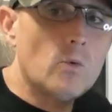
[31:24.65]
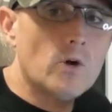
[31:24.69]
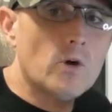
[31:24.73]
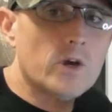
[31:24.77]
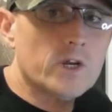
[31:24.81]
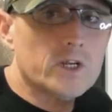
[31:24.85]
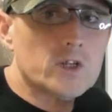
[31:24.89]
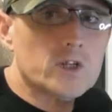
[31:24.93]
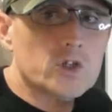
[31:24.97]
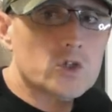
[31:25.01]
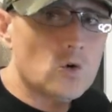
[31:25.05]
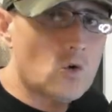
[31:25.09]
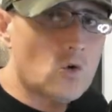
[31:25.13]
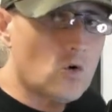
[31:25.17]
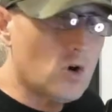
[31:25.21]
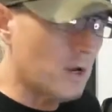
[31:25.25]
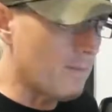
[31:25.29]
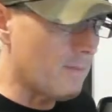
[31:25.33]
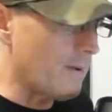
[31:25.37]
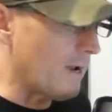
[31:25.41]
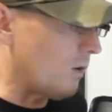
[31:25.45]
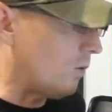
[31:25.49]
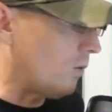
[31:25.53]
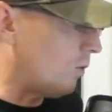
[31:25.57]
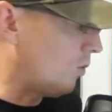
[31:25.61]
And we're going to
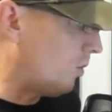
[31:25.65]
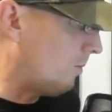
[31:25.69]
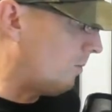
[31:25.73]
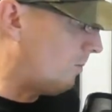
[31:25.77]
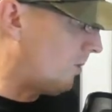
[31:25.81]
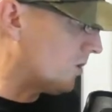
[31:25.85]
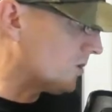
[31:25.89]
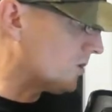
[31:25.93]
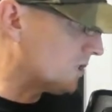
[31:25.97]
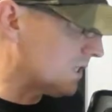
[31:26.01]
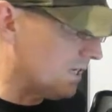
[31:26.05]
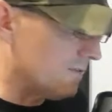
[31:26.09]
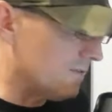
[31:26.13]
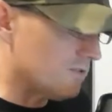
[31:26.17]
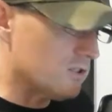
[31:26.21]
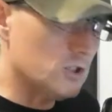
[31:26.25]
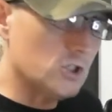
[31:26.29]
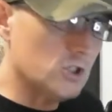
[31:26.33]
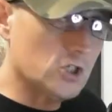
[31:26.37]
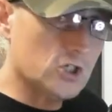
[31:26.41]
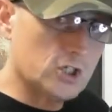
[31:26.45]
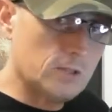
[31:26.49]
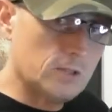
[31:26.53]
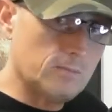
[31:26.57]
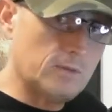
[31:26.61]
talk about all the
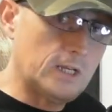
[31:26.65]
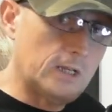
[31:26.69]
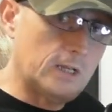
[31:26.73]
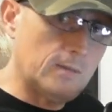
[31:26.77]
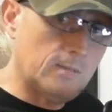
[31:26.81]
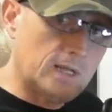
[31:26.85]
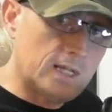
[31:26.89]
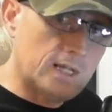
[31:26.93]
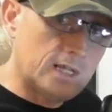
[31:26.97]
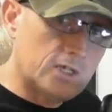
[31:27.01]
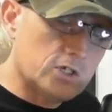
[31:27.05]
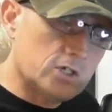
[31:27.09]
positives in just a minute,